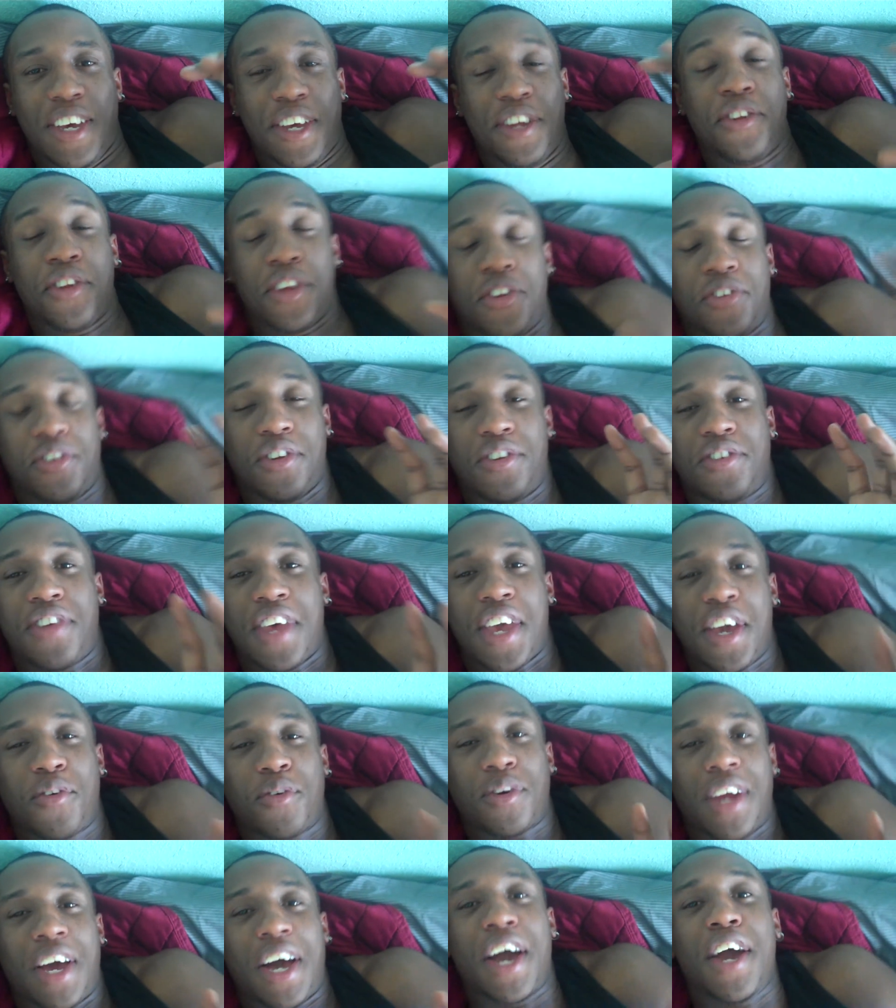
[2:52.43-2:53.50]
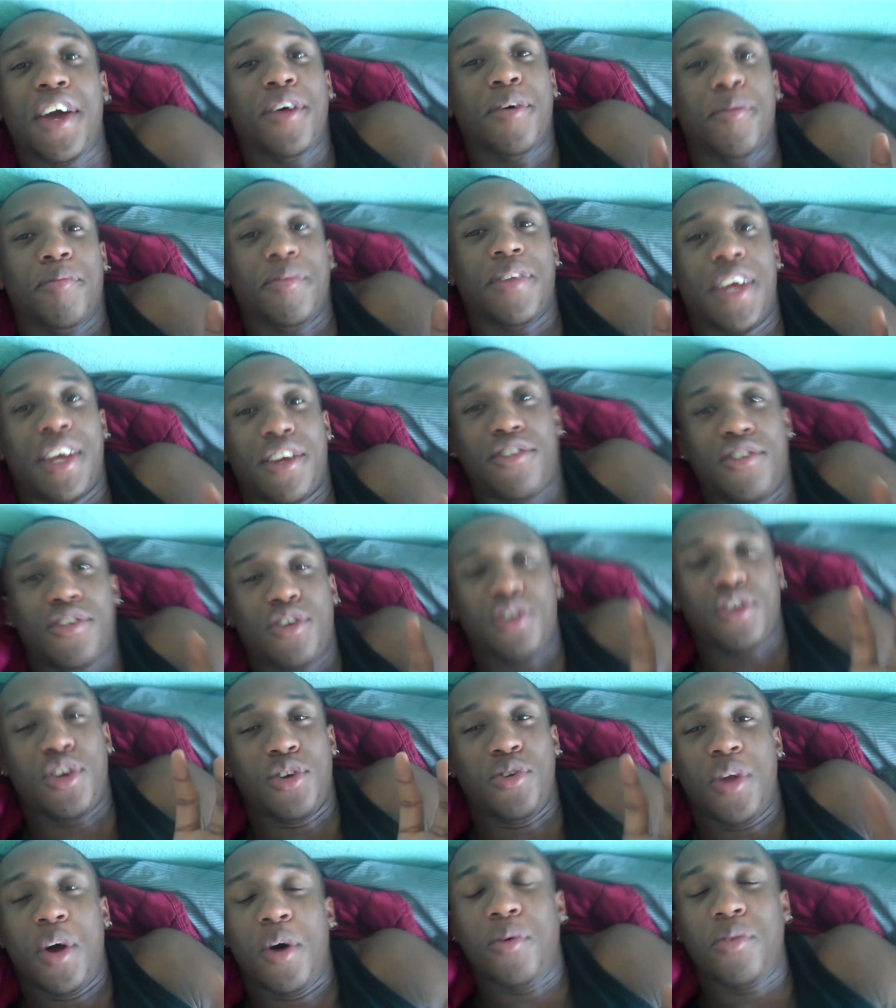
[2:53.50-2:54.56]
it's it's a sacred item that
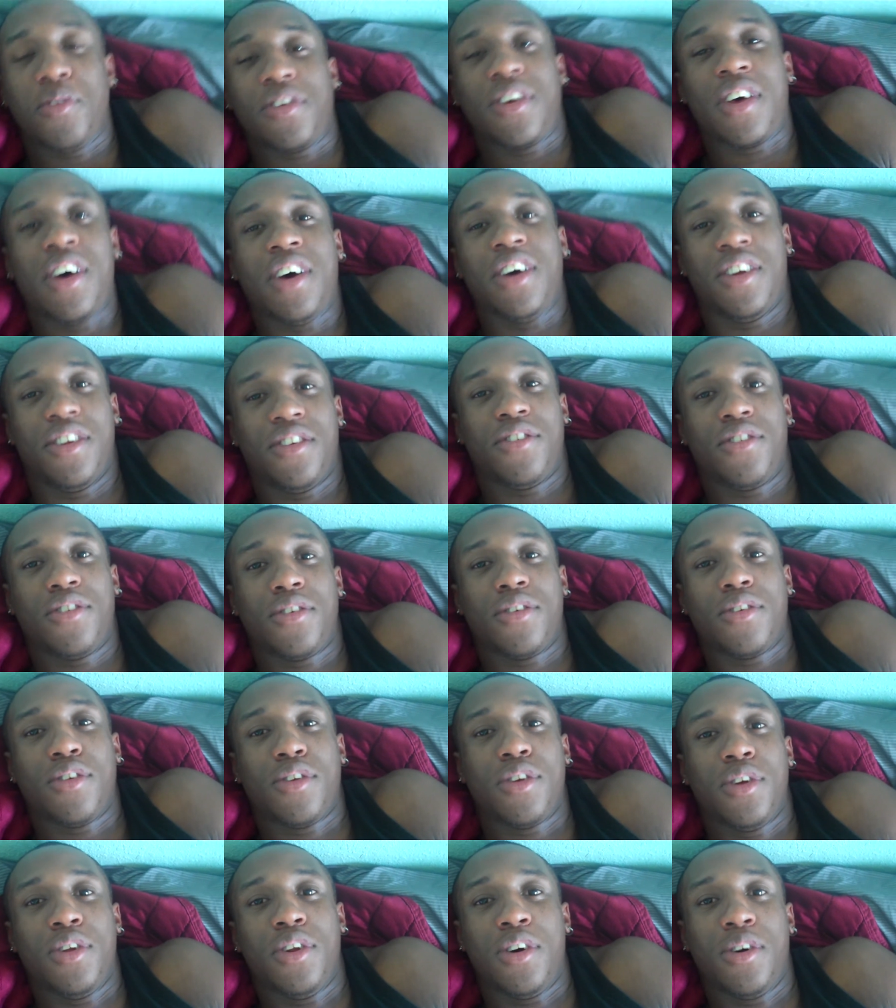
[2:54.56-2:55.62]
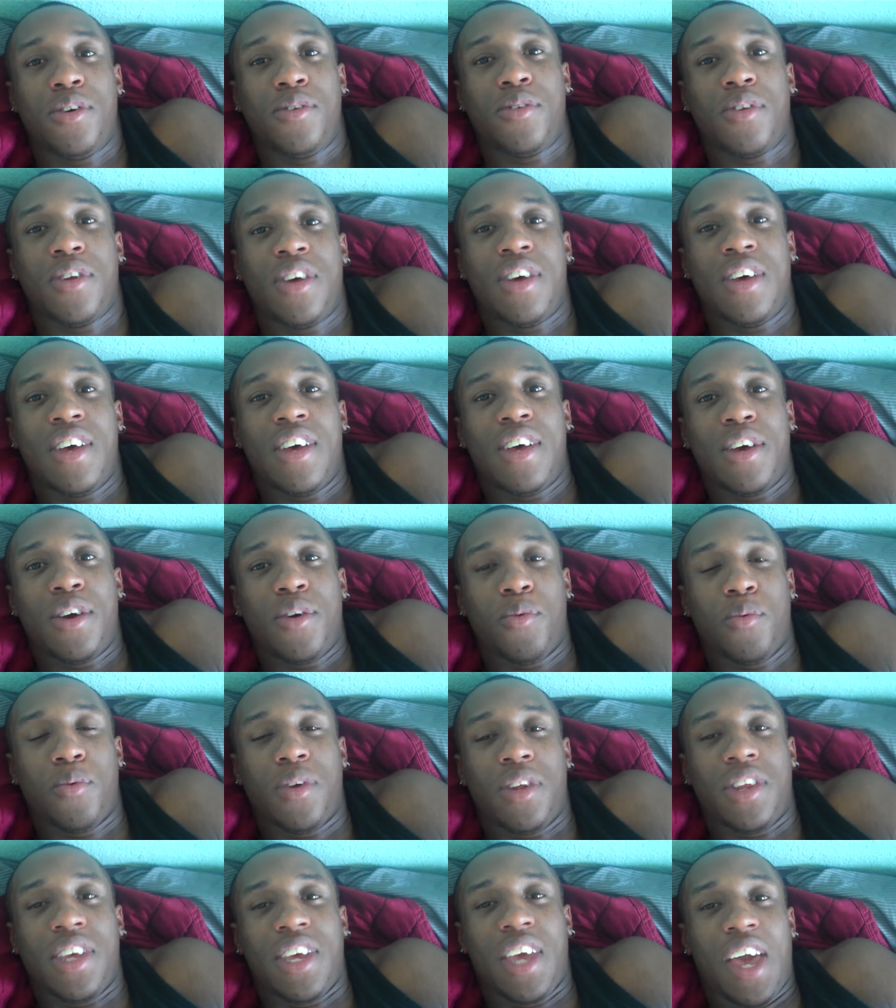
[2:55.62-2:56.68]
you don't touch. You don't
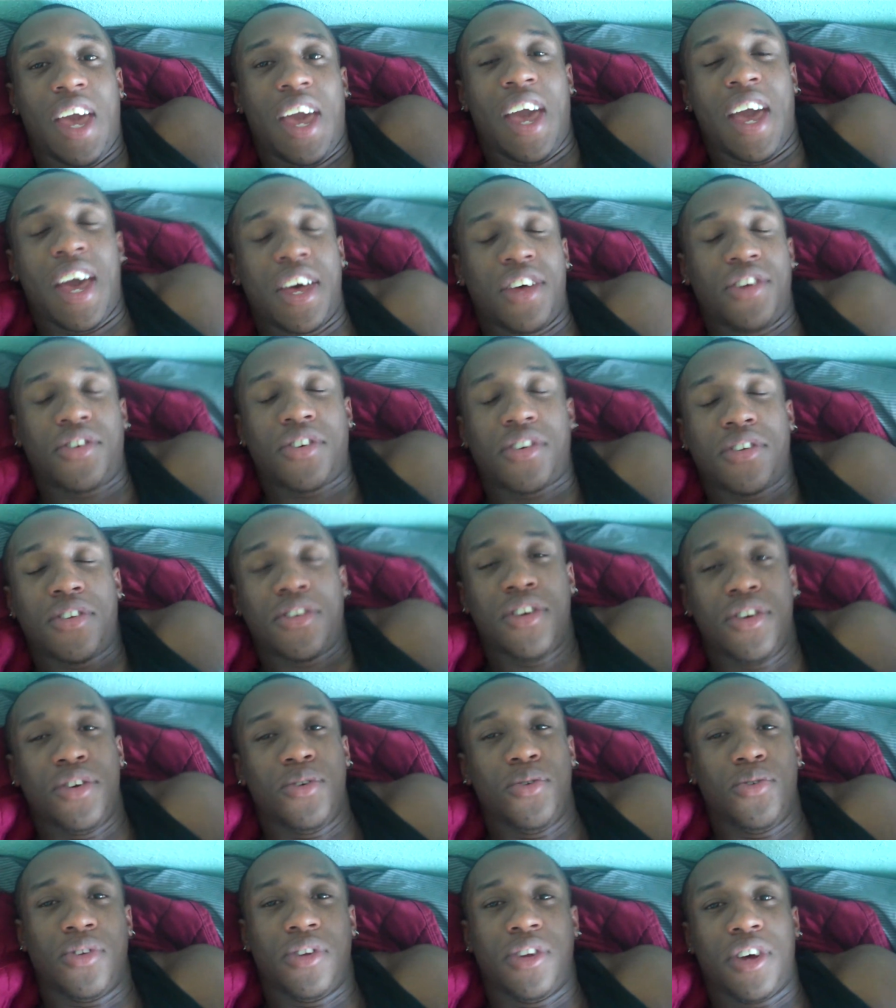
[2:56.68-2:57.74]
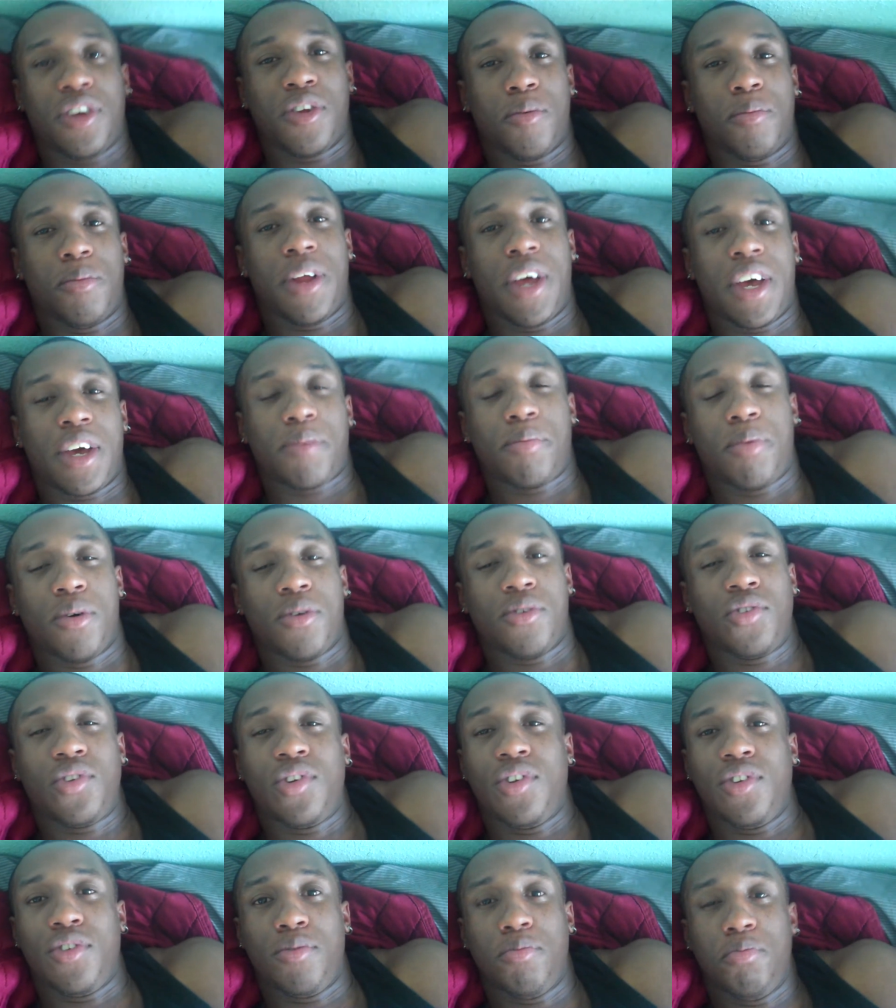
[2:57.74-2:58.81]
really ask to use another black
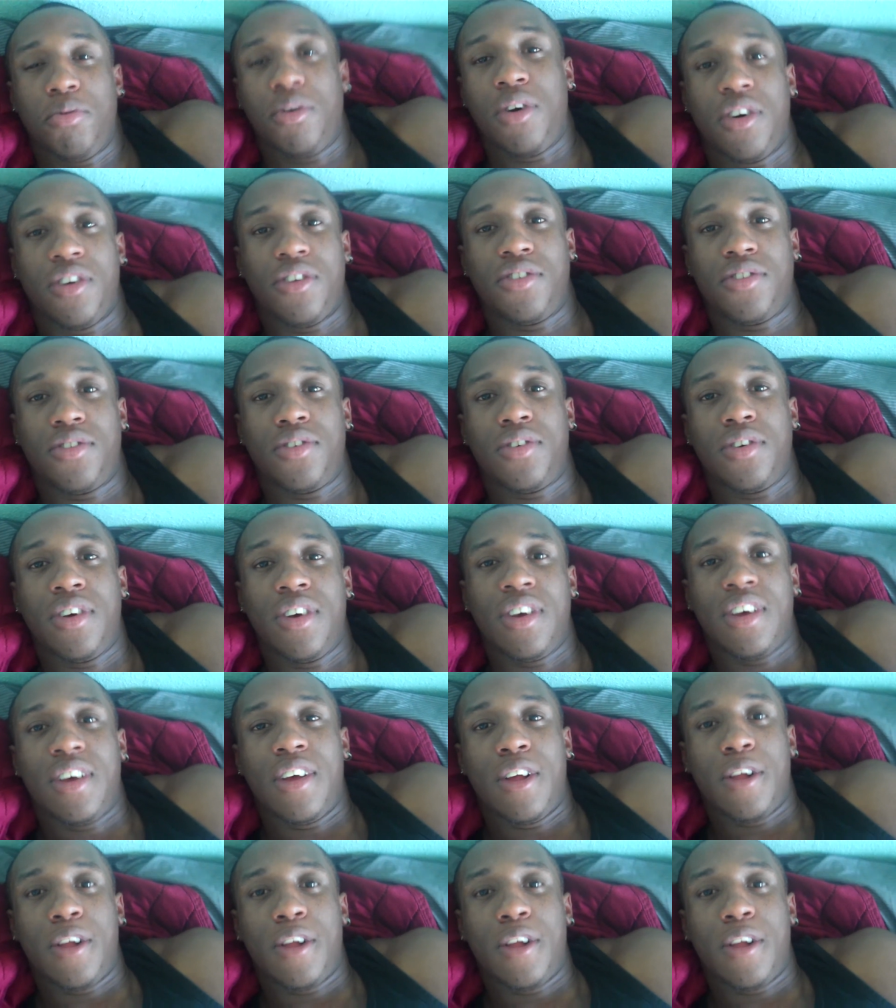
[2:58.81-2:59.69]
person's brush